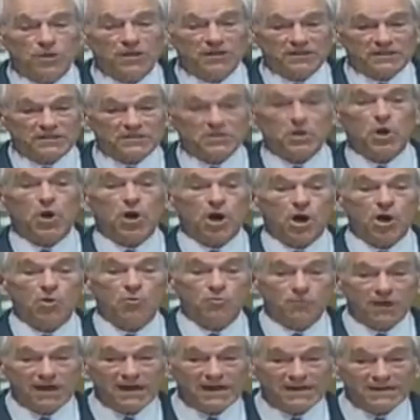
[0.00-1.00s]
are with us
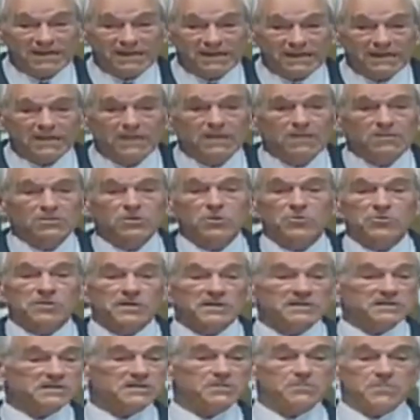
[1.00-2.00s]
already. So
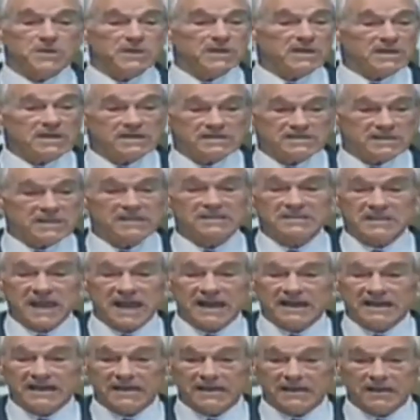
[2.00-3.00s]
this to me is
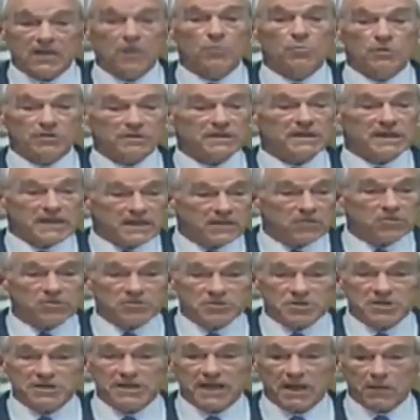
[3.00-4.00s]
exciting with the
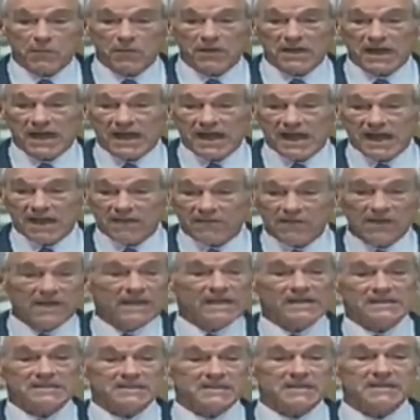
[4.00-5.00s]
energy that we have.
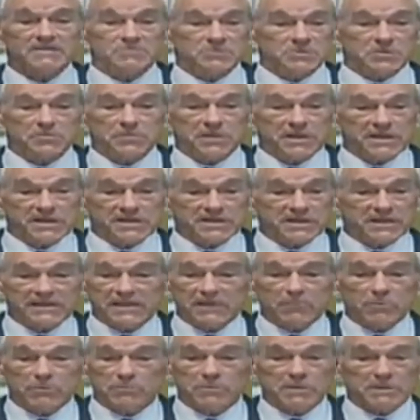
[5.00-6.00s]
It seems to me that
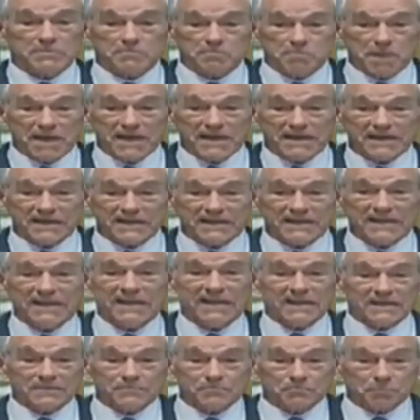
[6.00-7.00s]
they would be begging
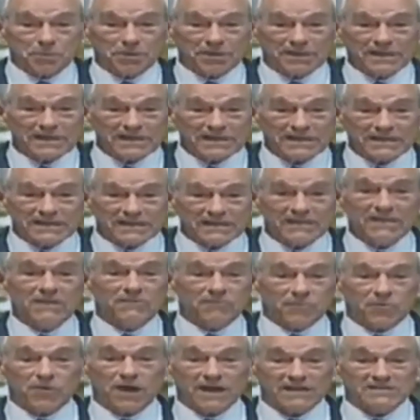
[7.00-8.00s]
and
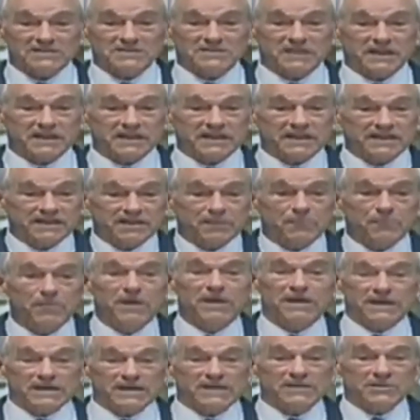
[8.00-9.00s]
pleading for us to come
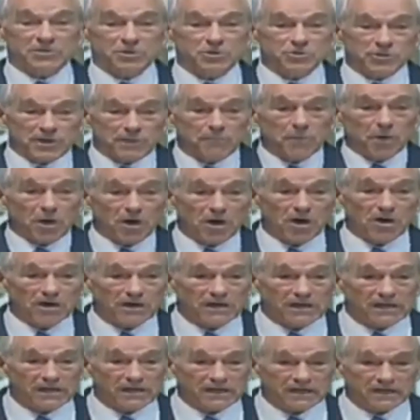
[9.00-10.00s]
into the
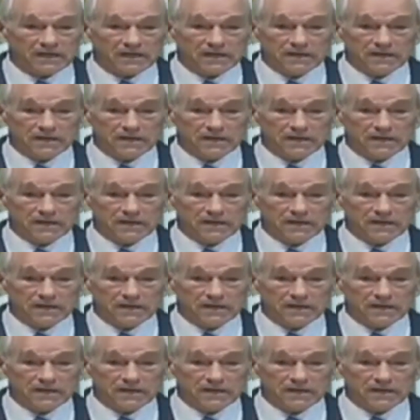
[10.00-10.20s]
party.